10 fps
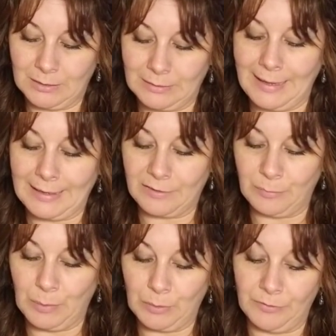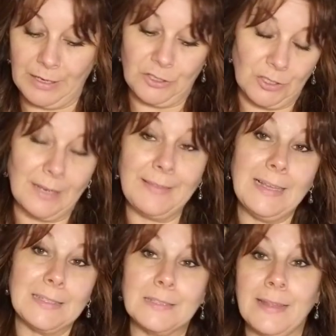Lack of motivation. I
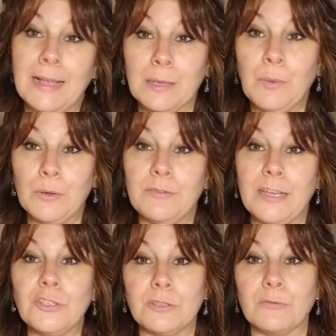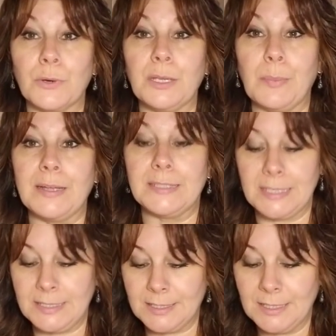think it's a lack of motivation for you,
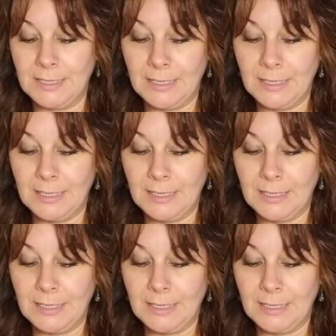Pisces.